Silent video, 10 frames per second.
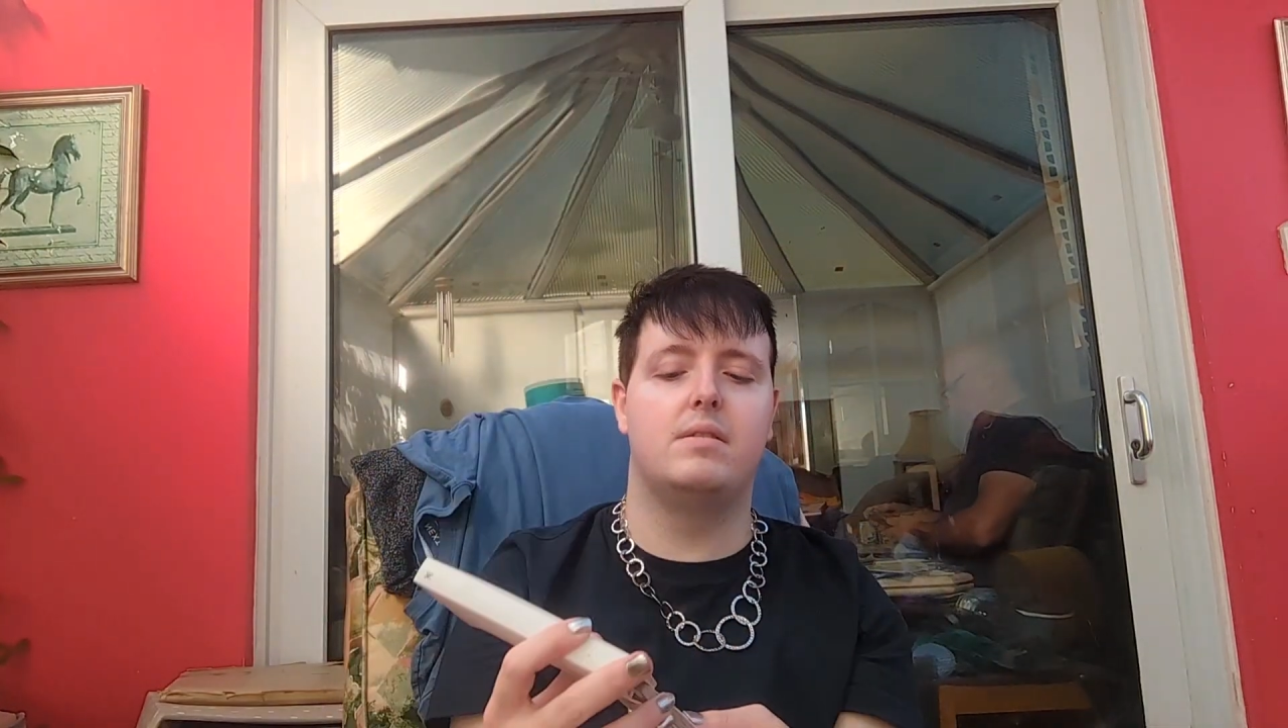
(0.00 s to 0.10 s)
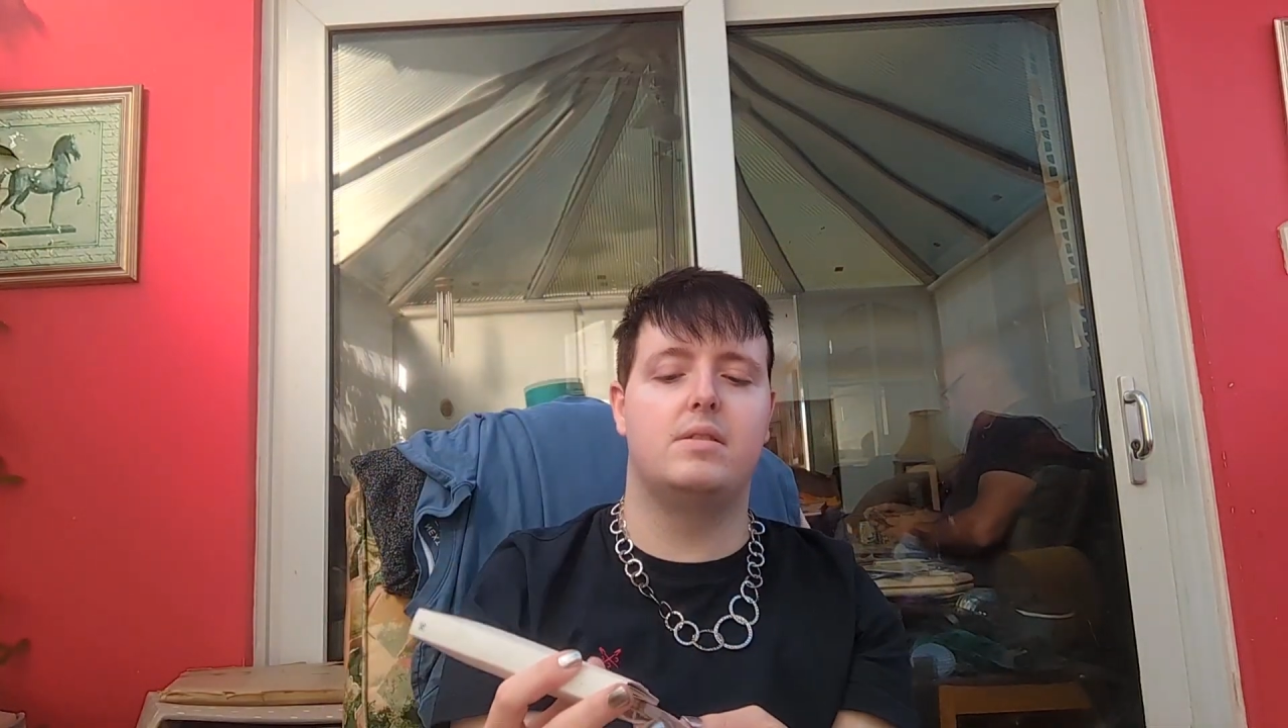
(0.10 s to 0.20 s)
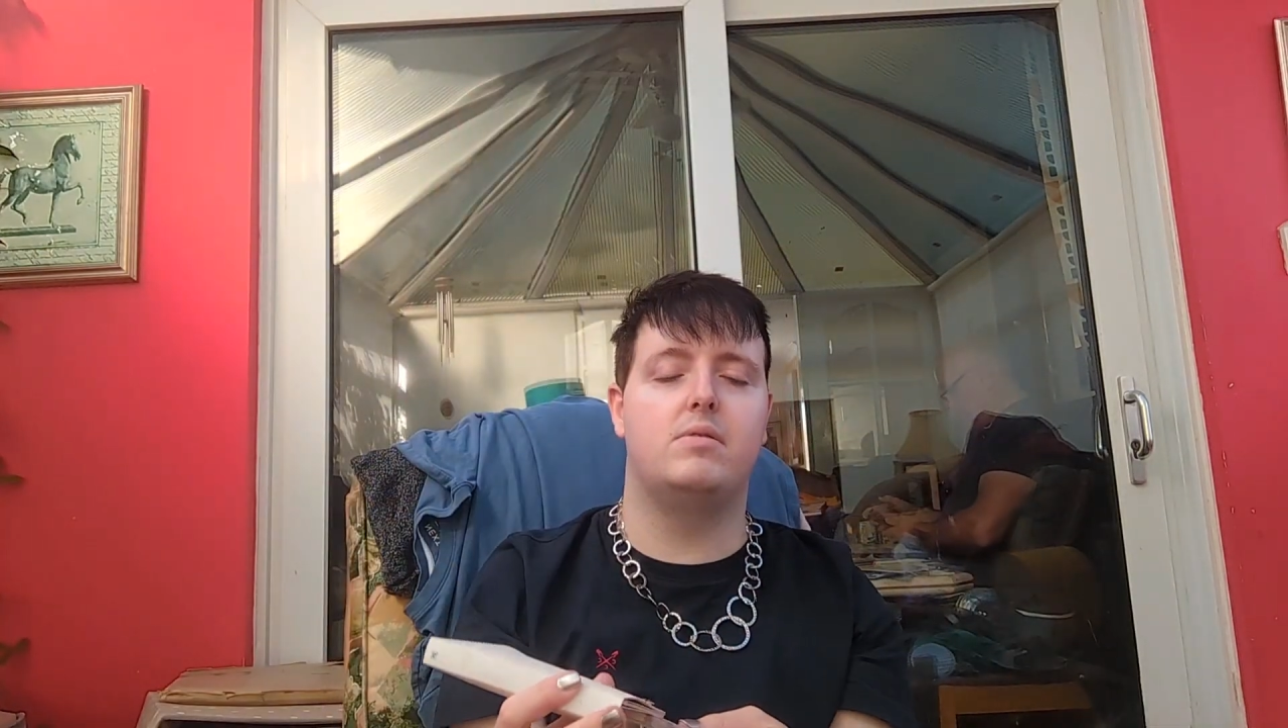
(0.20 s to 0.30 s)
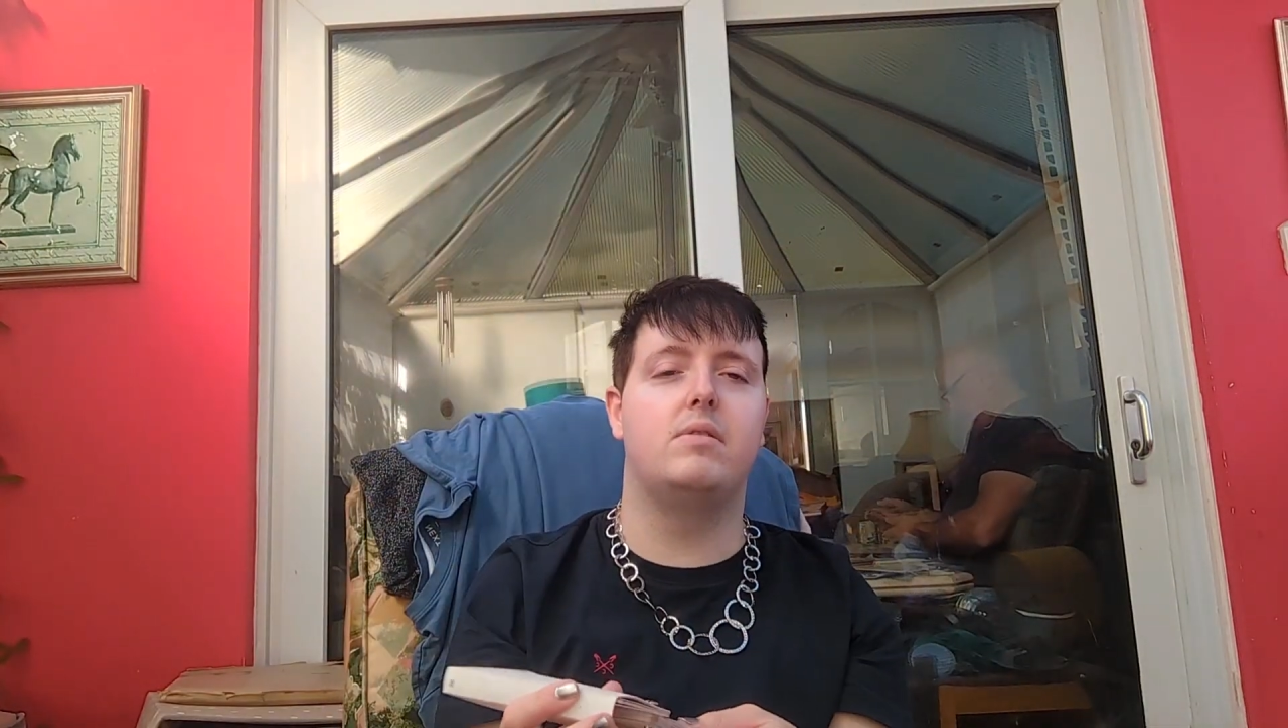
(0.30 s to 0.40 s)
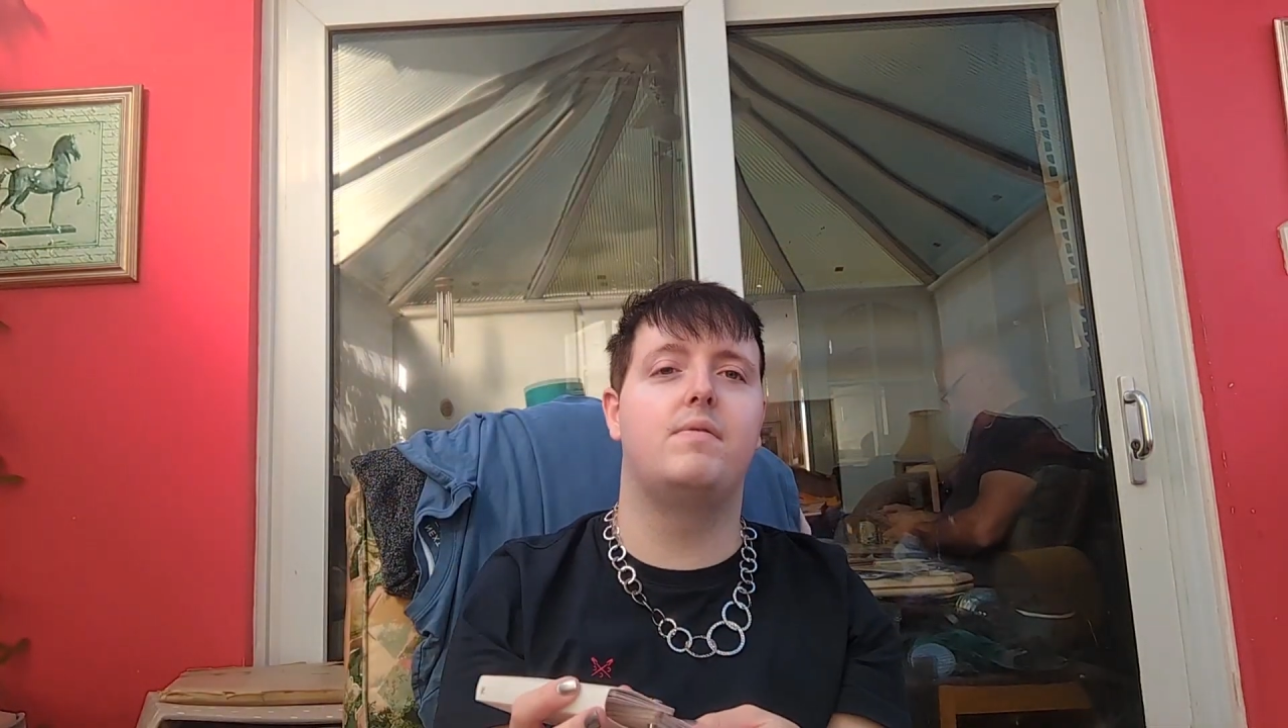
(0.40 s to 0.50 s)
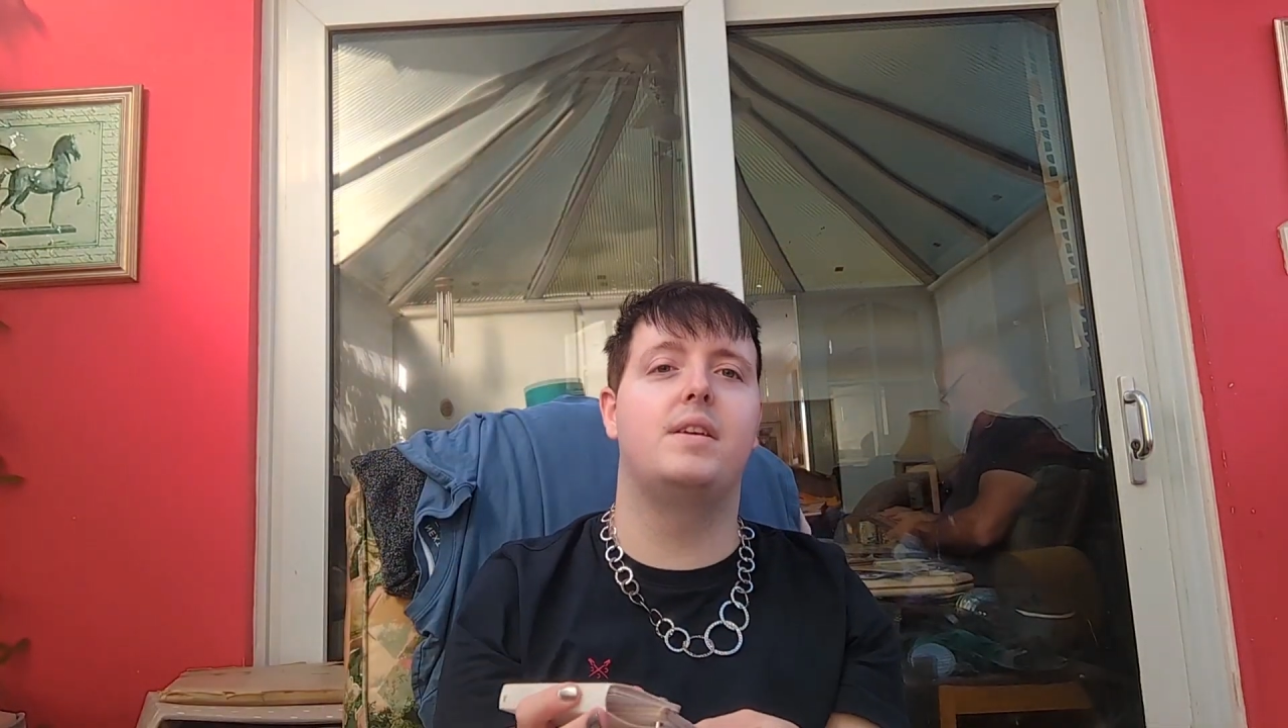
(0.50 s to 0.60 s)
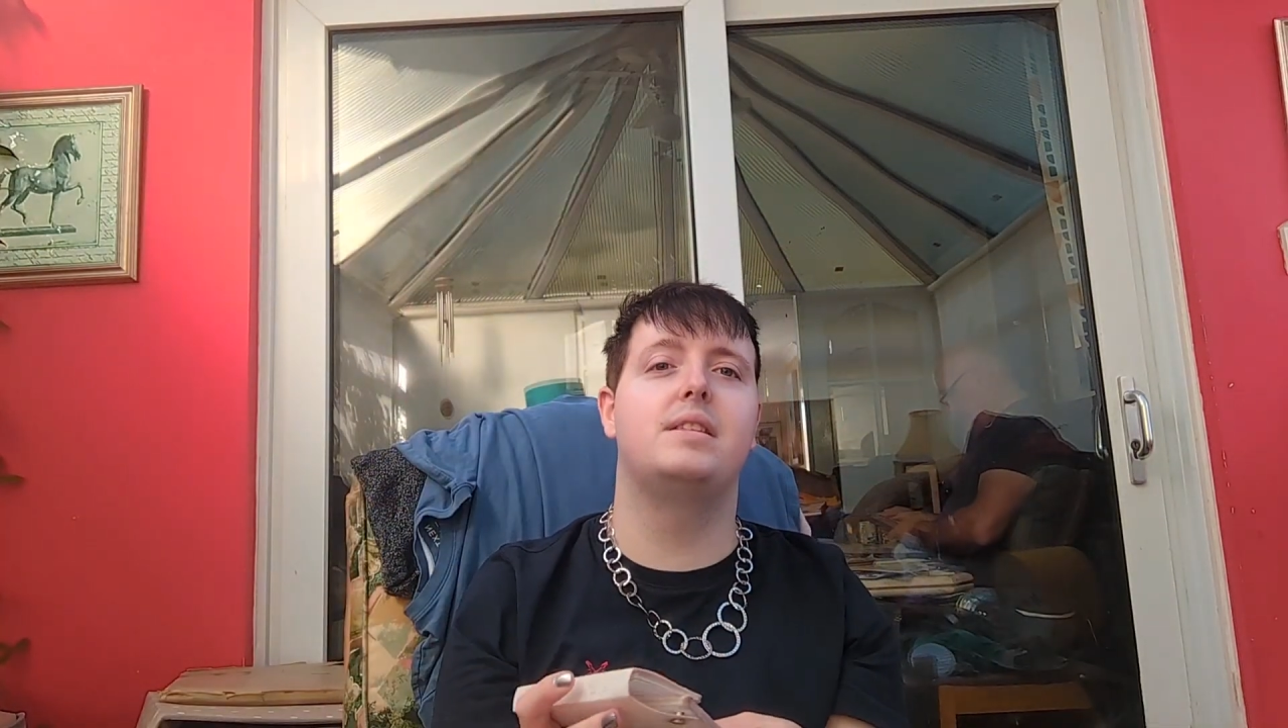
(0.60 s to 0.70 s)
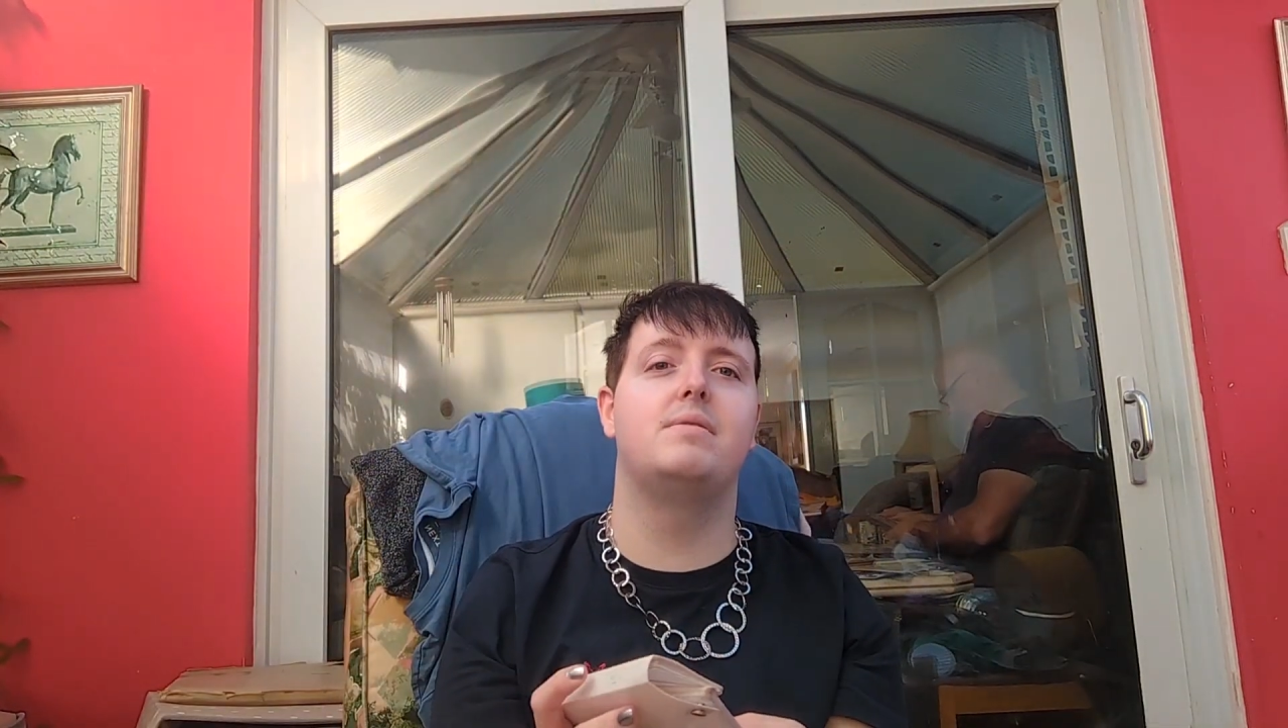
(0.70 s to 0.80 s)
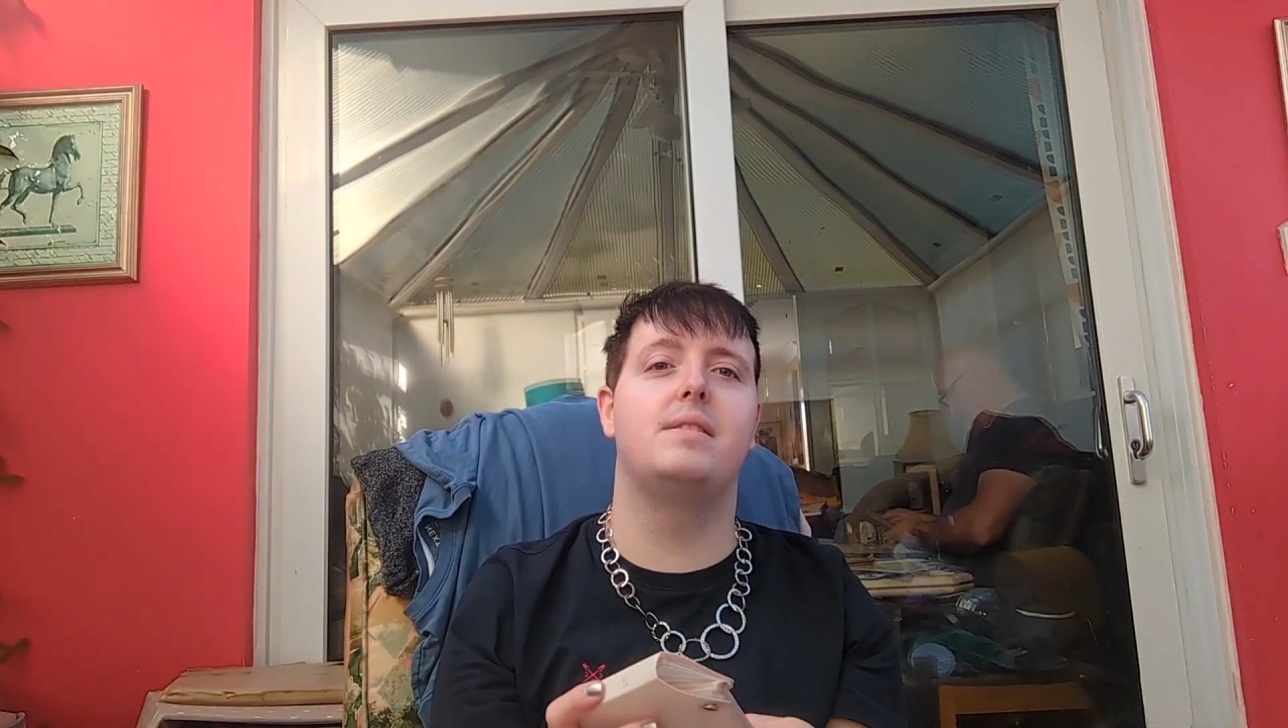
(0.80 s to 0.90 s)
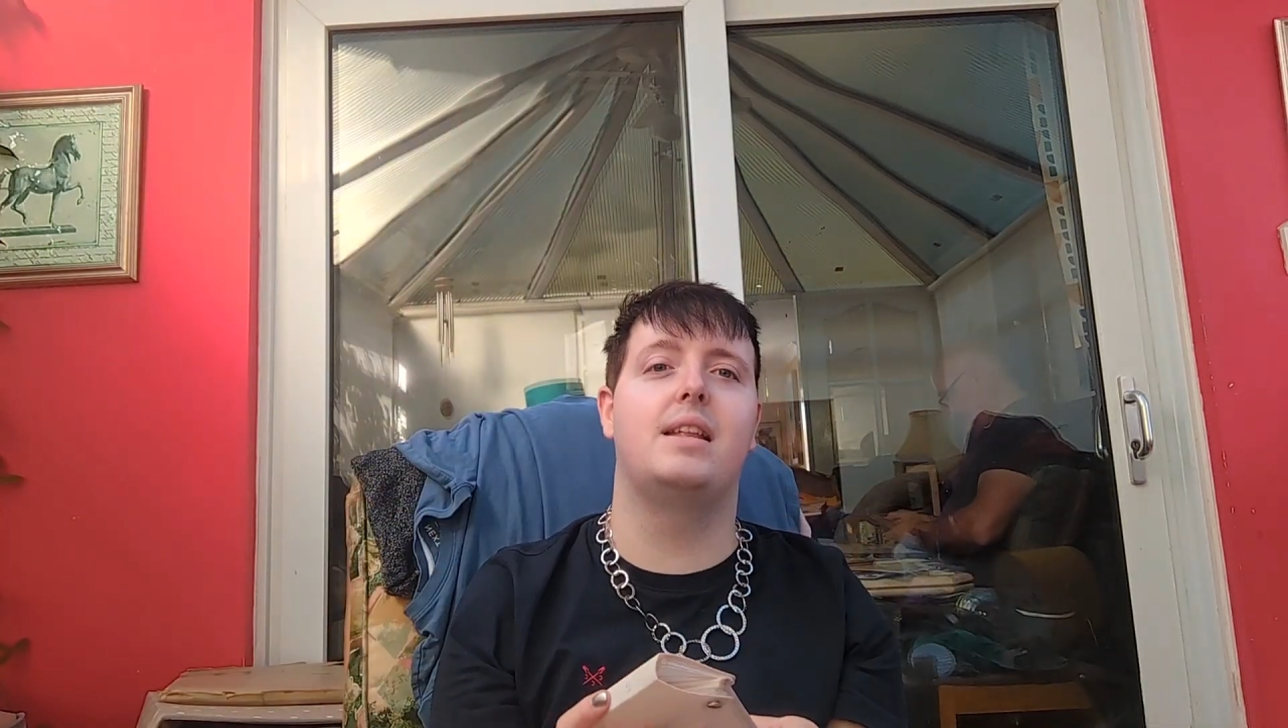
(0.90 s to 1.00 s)
so it
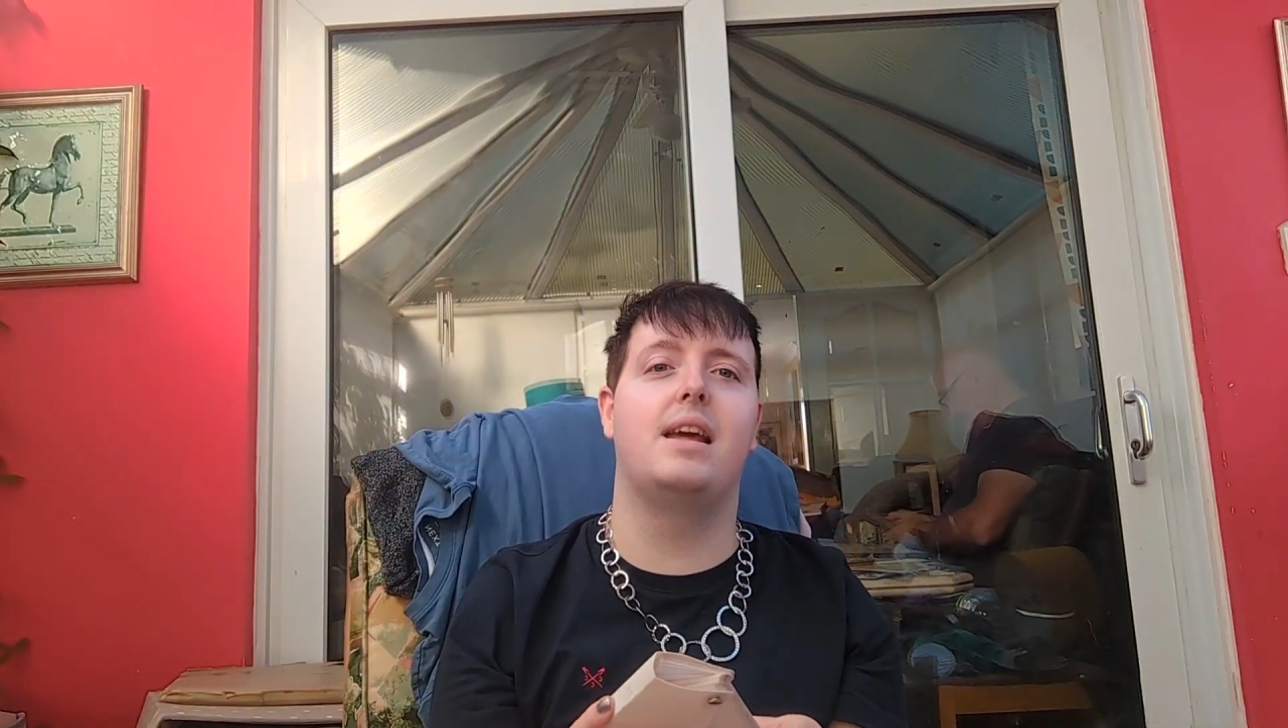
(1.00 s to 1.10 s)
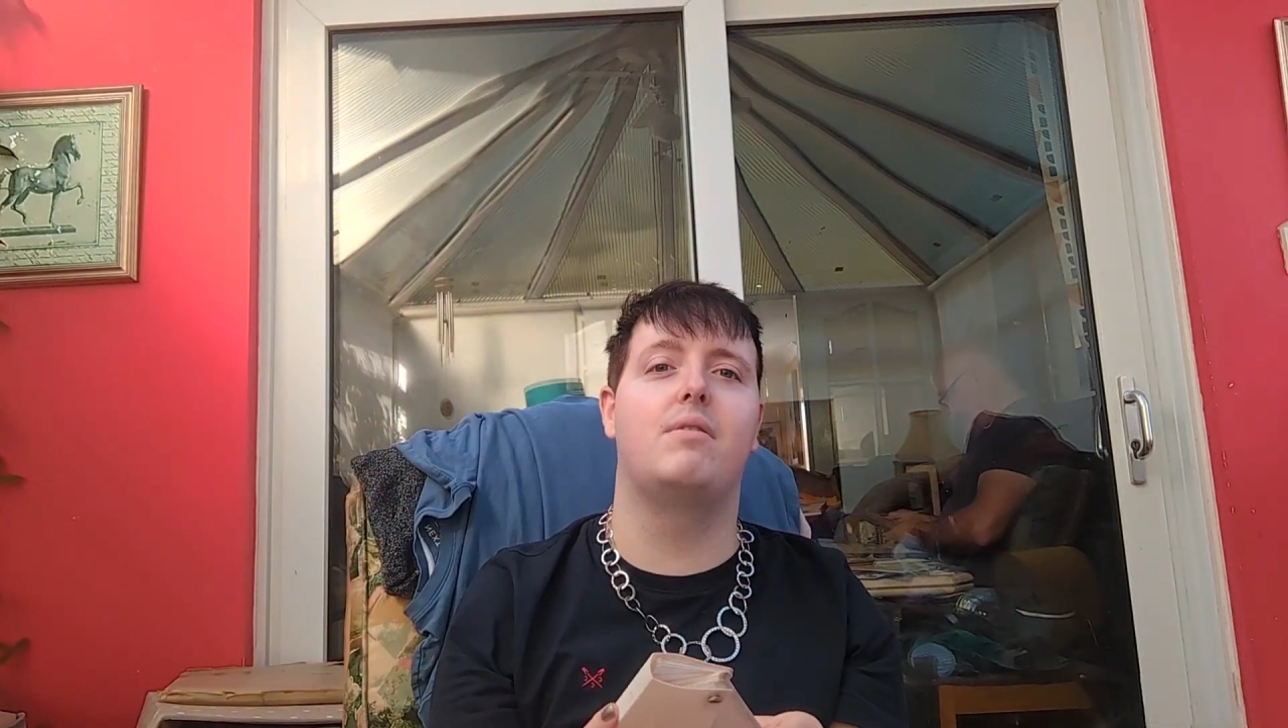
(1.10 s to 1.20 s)
fits within